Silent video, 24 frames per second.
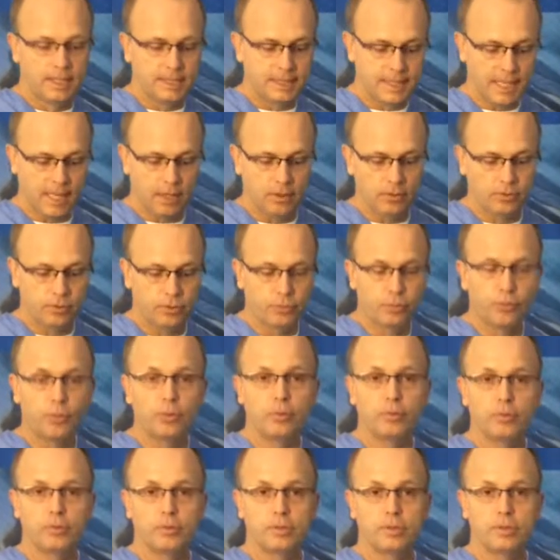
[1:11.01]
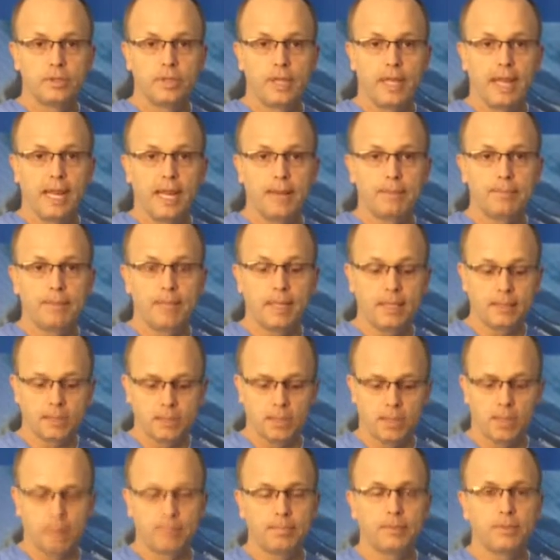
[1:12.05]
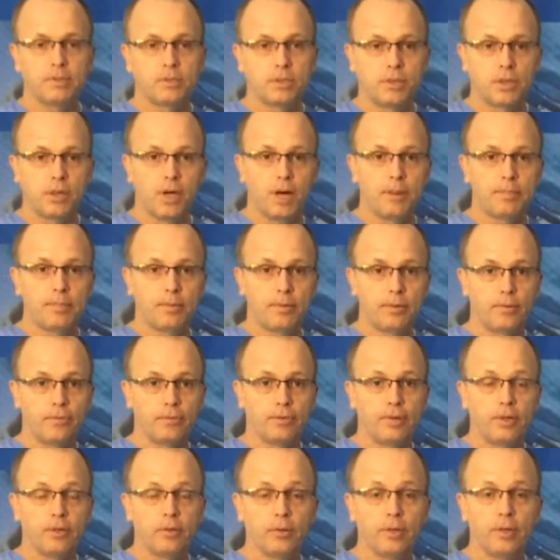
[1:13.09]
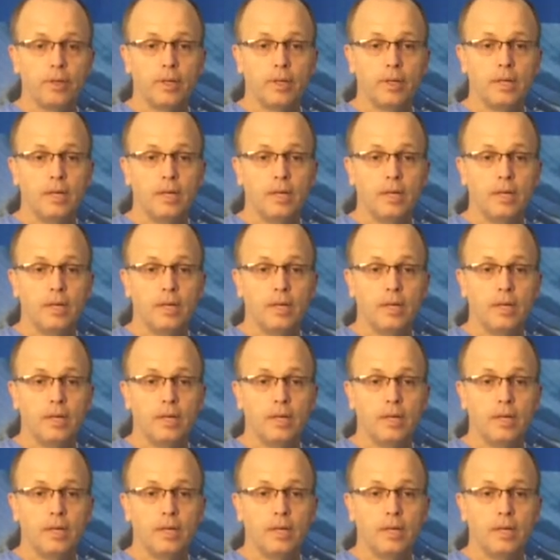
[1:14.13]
down through the handpiece and up into the operative field.